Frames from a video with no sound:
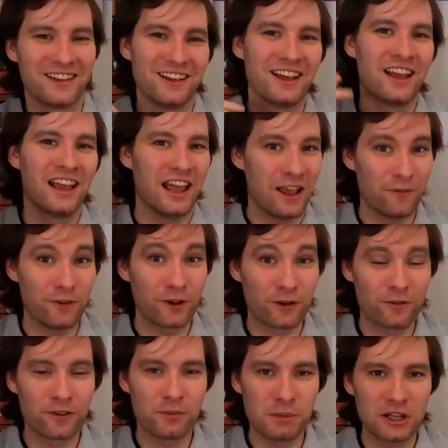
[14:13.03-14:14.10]
if you're
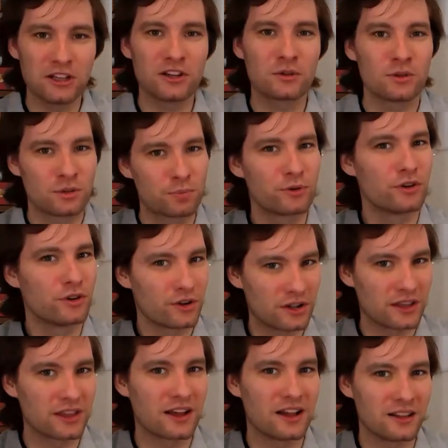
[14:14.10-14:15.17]
familiar with Bruno
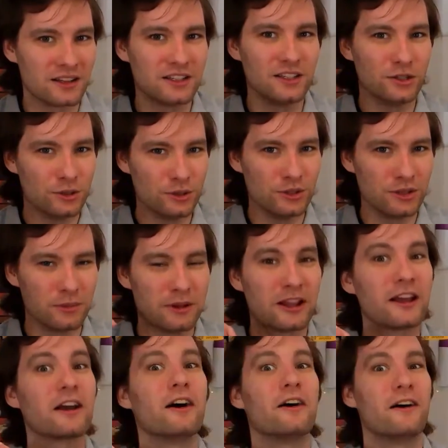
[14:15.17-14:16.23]
Cathala, you'll be like,
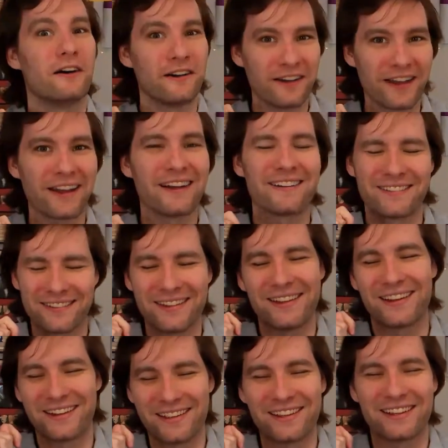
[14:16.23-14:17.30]
oh
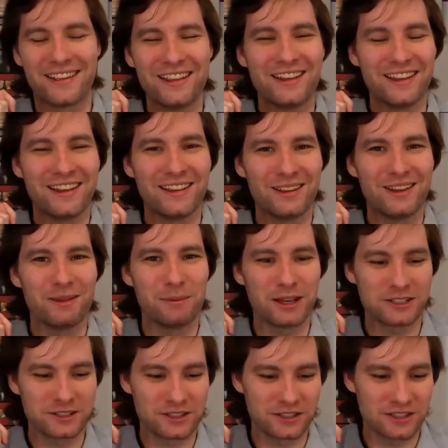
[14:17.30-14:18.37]
yeah, he makes
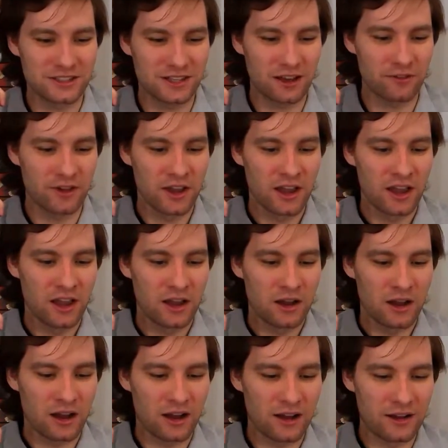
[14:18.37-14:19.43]
good stuff.
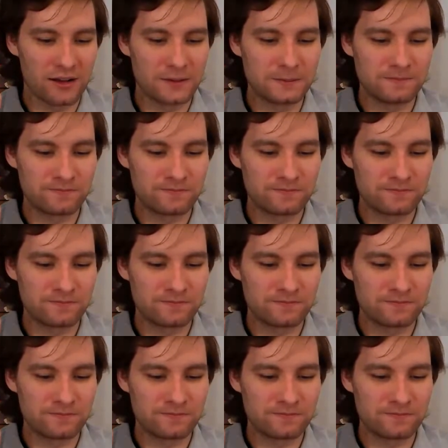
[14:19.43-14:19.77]
But